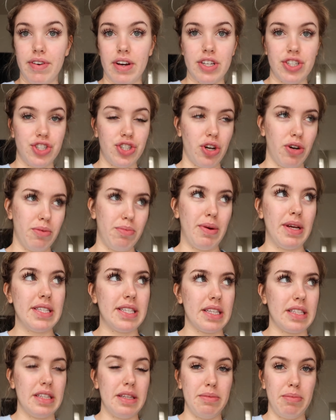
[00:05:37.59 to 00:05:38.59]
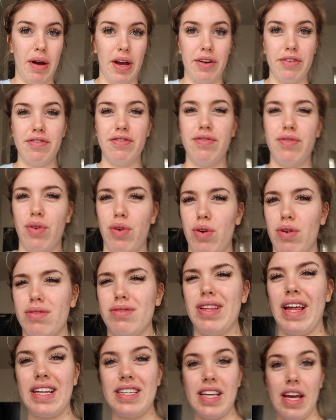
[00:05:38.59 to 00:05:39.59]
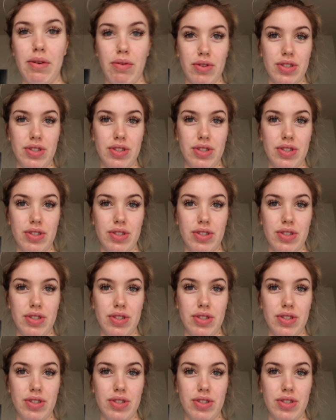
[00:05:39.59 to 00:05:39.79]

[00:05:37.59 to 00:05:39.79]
I show basically my full leg day